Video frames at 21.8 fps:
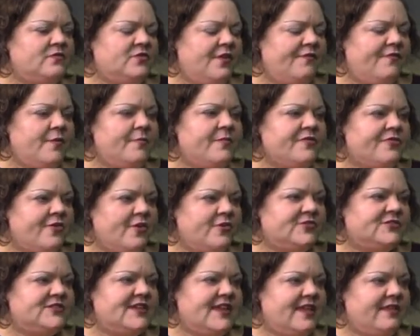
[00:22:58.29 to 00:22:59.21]
November
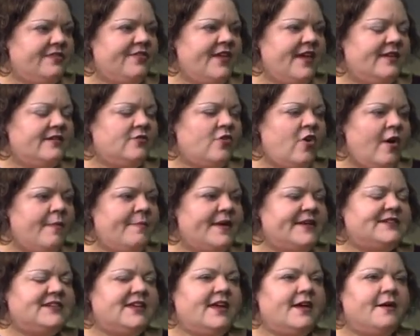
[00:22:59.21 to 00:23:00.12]
13th at
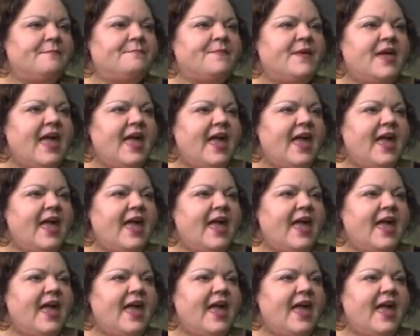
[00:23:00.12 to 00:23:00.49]
Carpe Diem.